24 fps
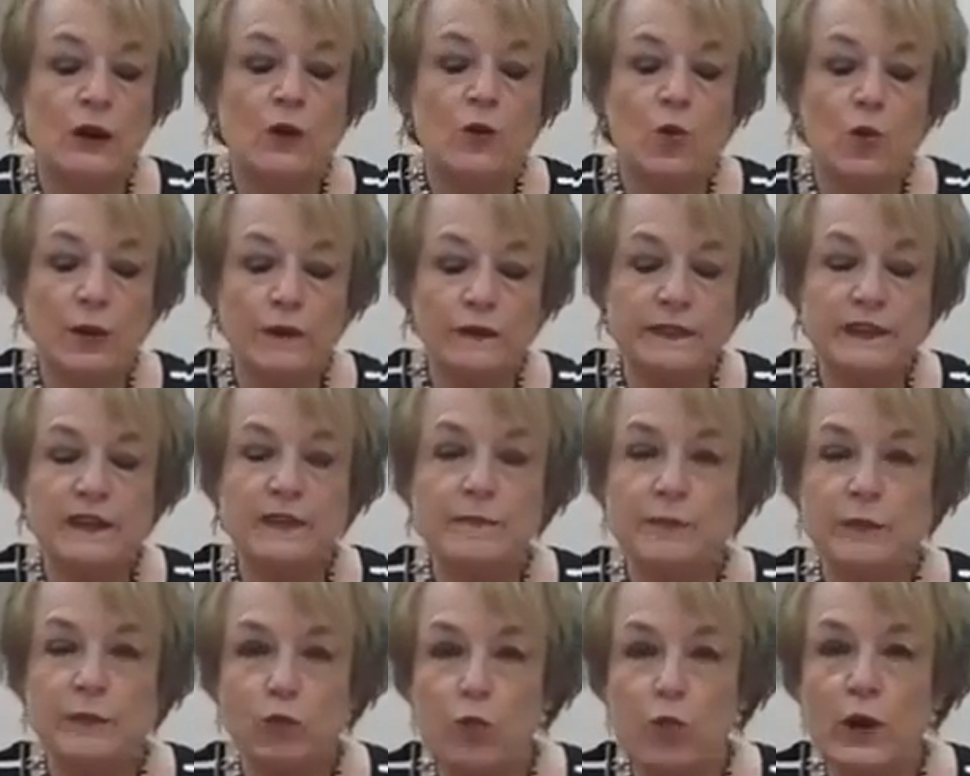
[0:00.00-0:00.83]
What they've
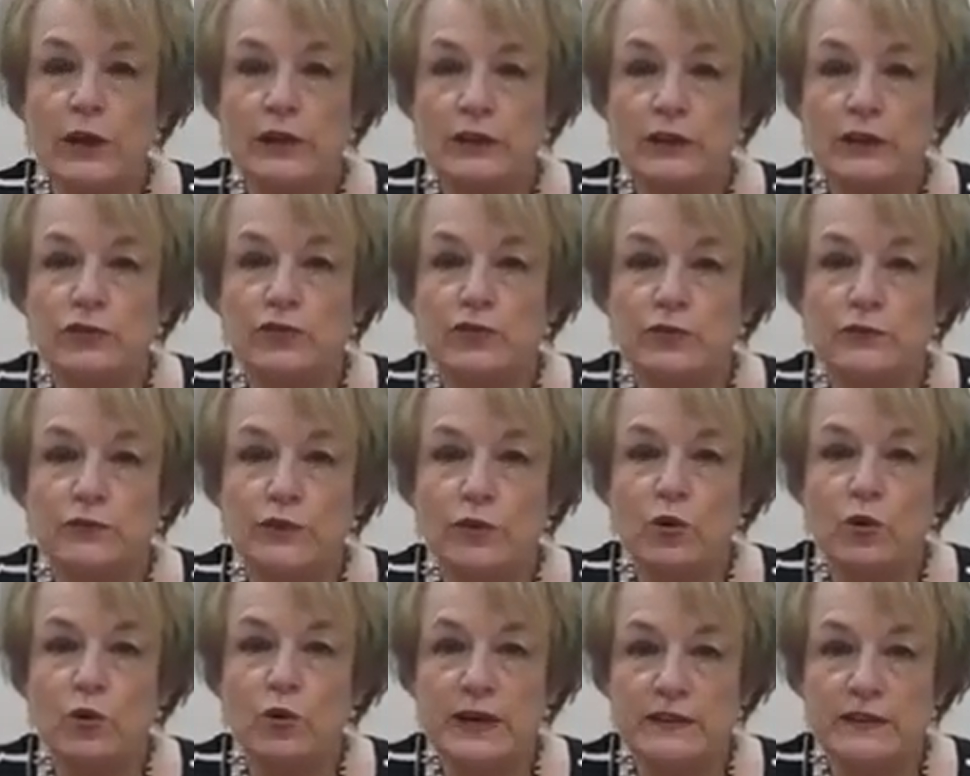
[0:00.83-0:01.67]
been wanting to do for
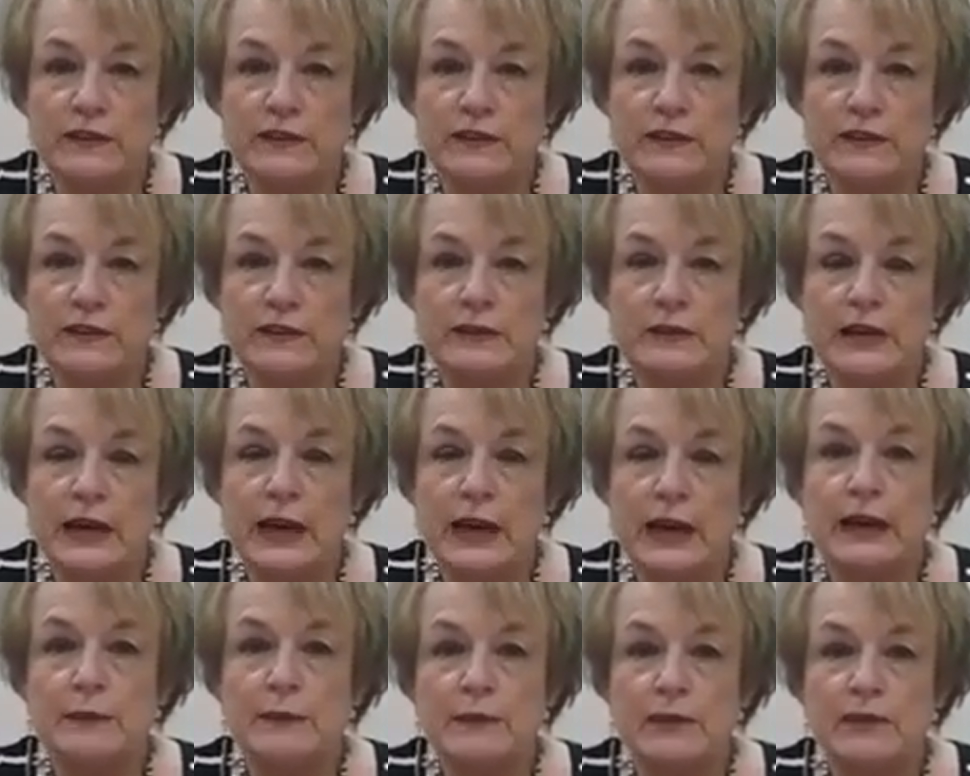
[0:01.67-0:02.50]
quite some
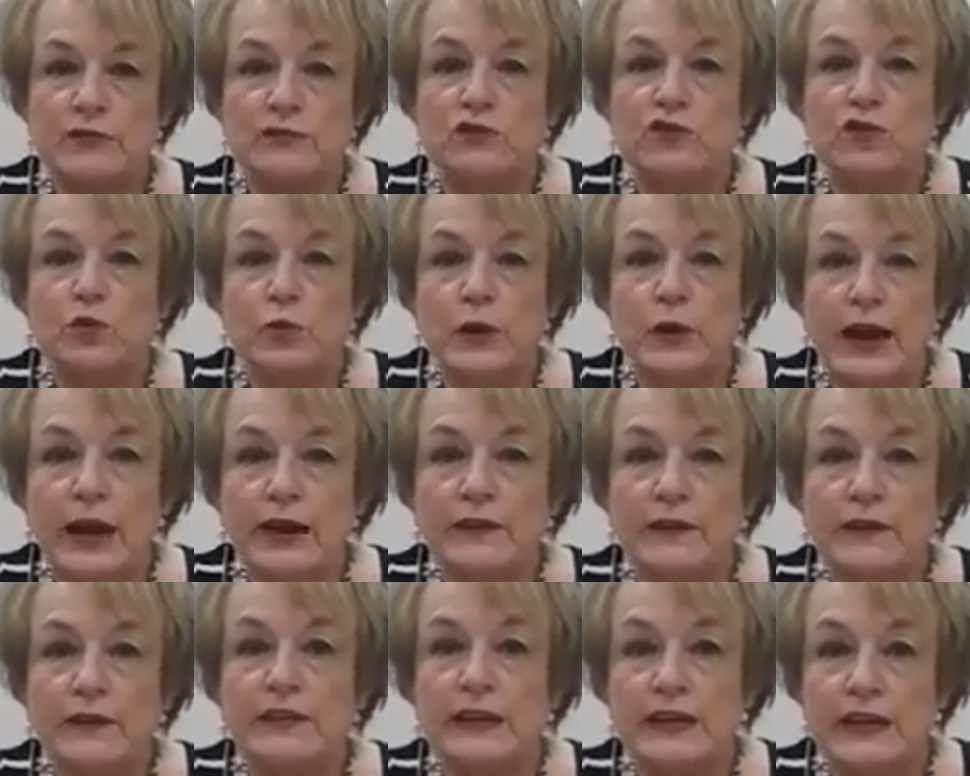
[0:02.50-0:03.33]
time is
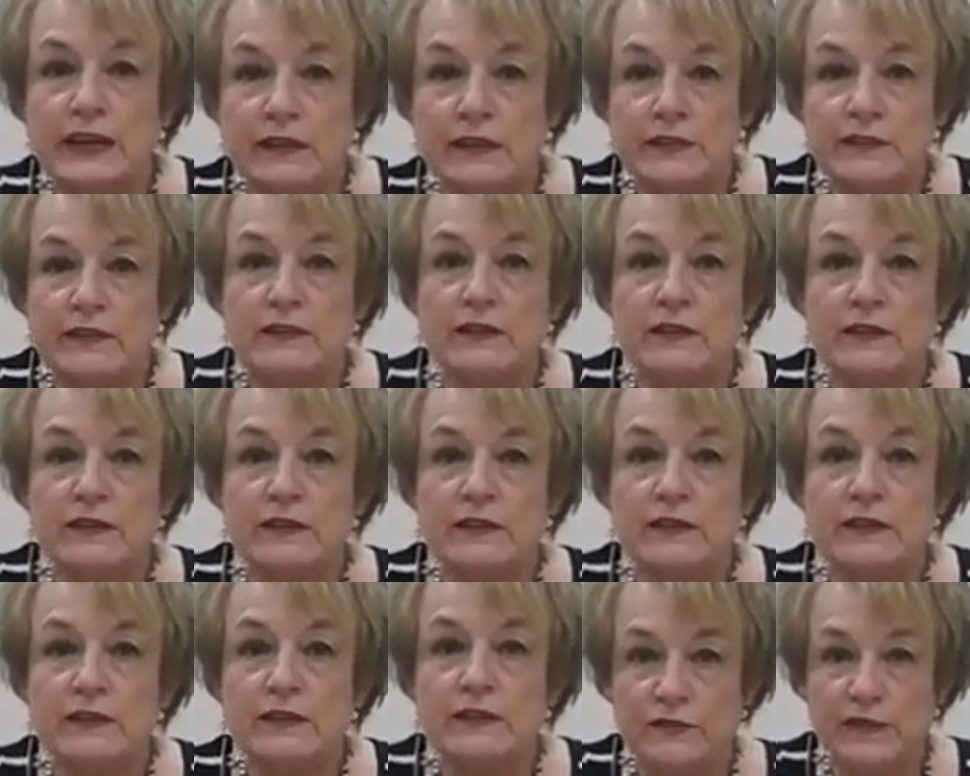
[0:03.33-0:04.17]
track the incidence of
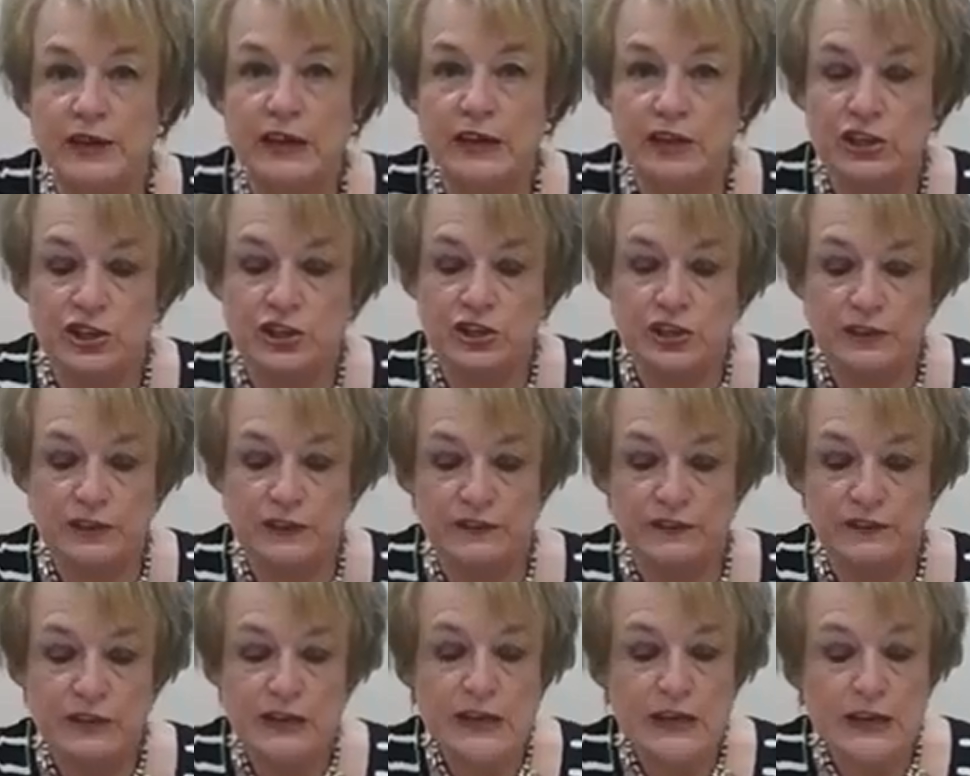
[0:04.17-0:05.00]

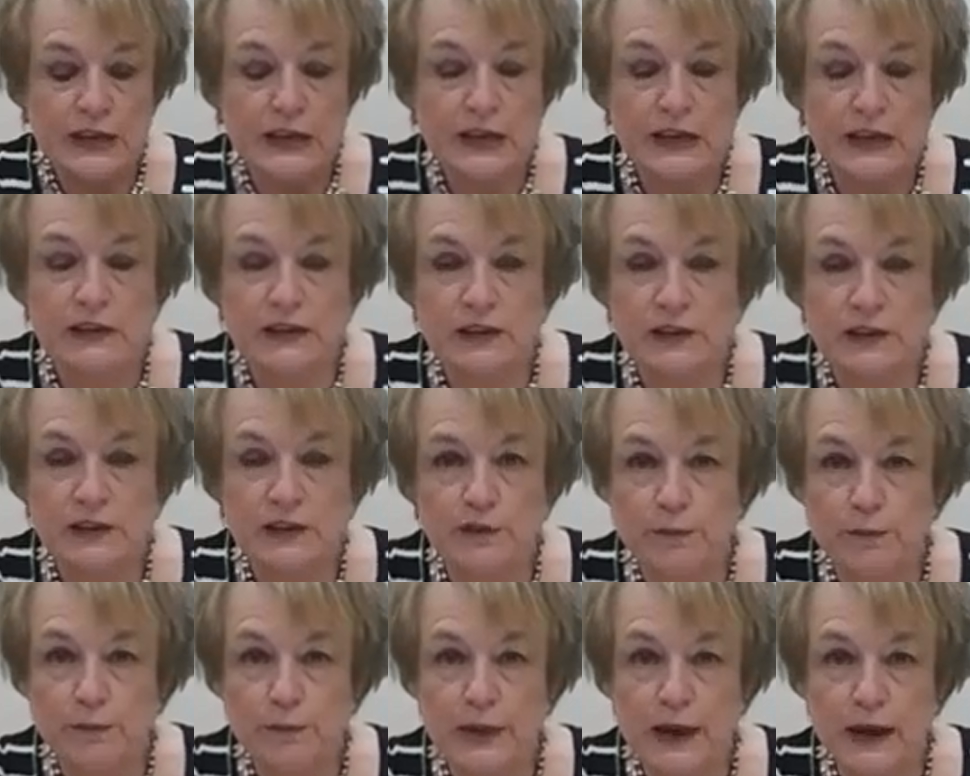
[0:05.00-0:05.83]
infections in
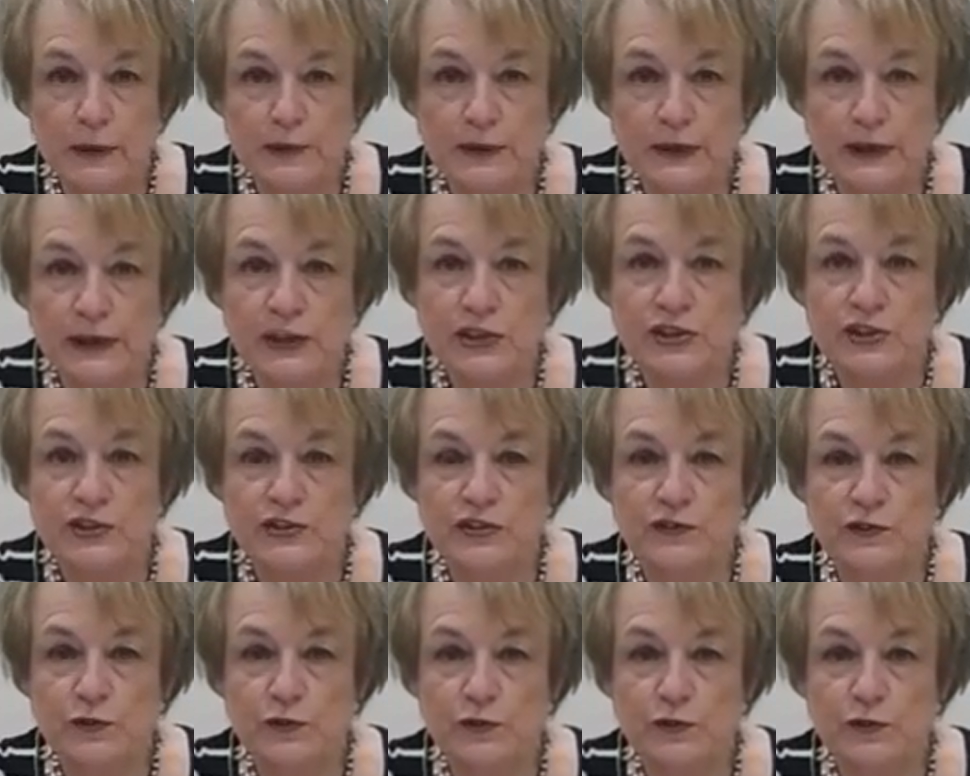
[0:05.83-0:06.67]
different
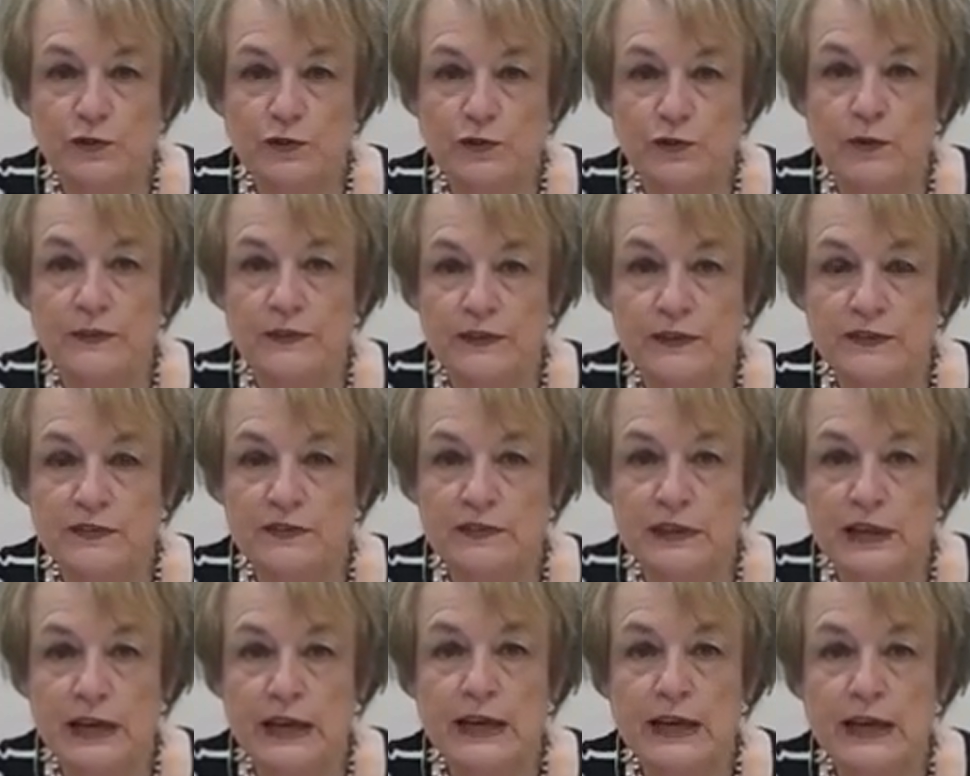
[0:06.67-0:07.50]
populations throughout the
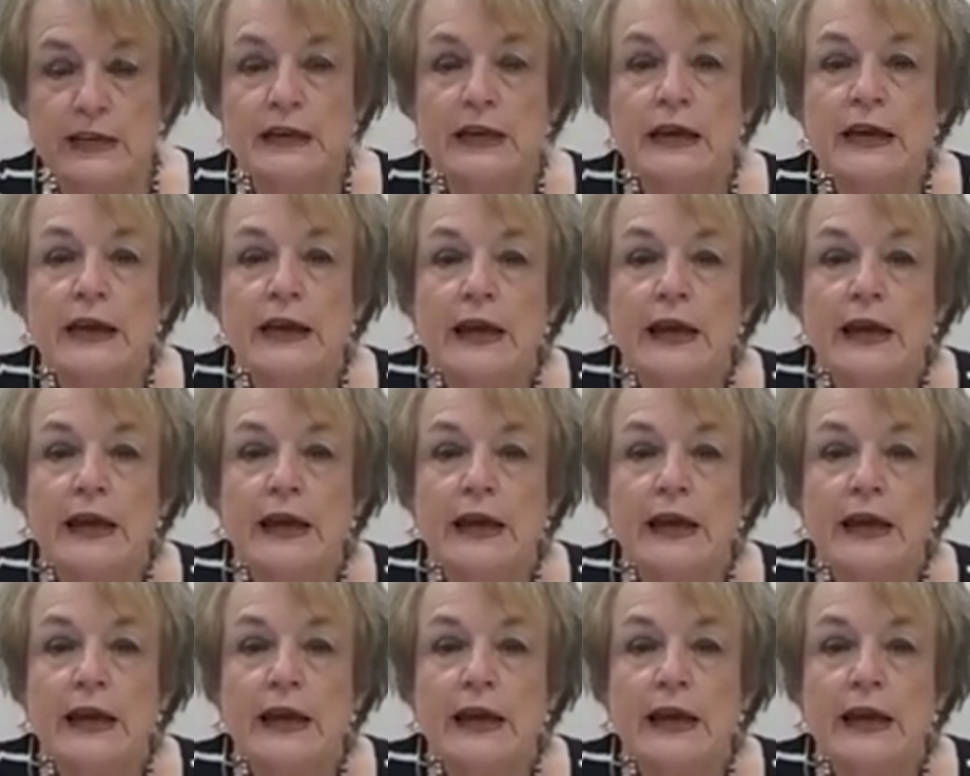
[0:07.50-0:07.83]
state.